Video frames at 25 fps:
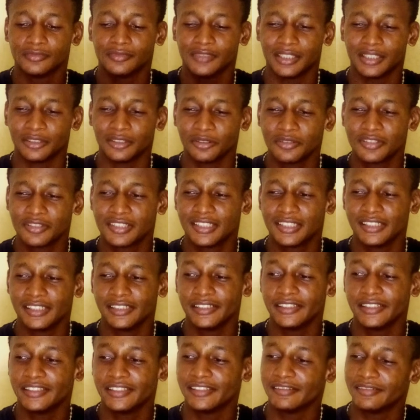I don't
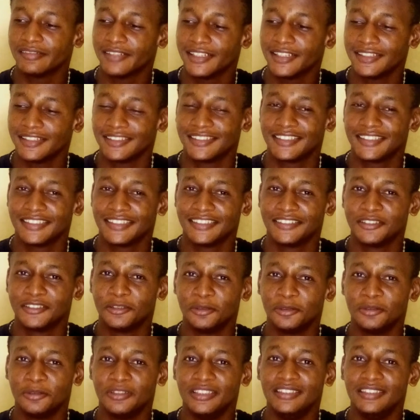see anything
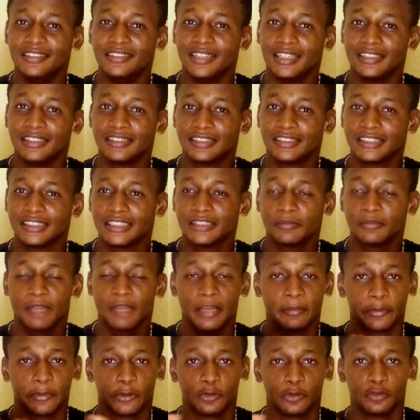good in that. It might
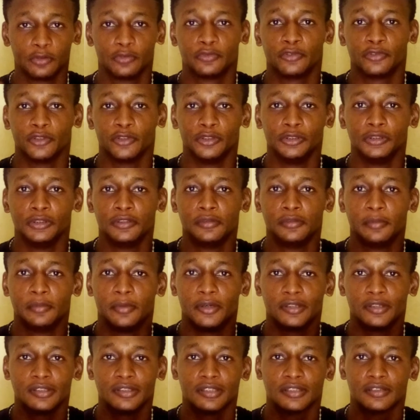be good for you,
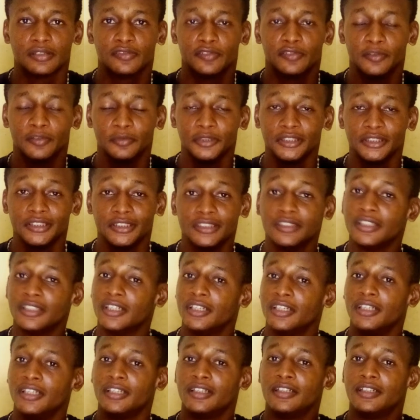but for me,
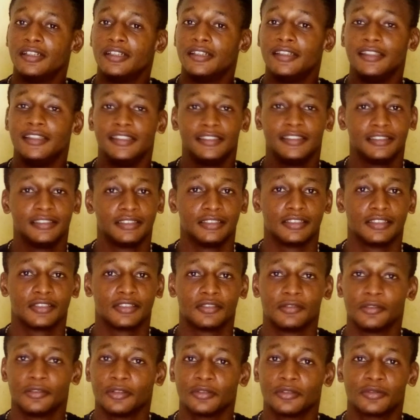it is
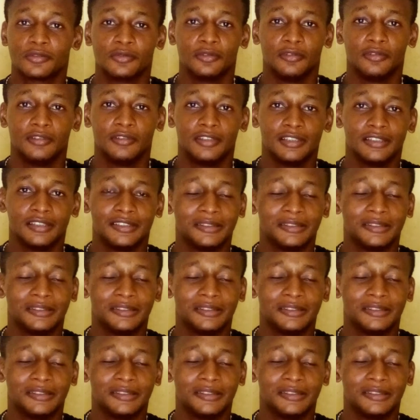not good.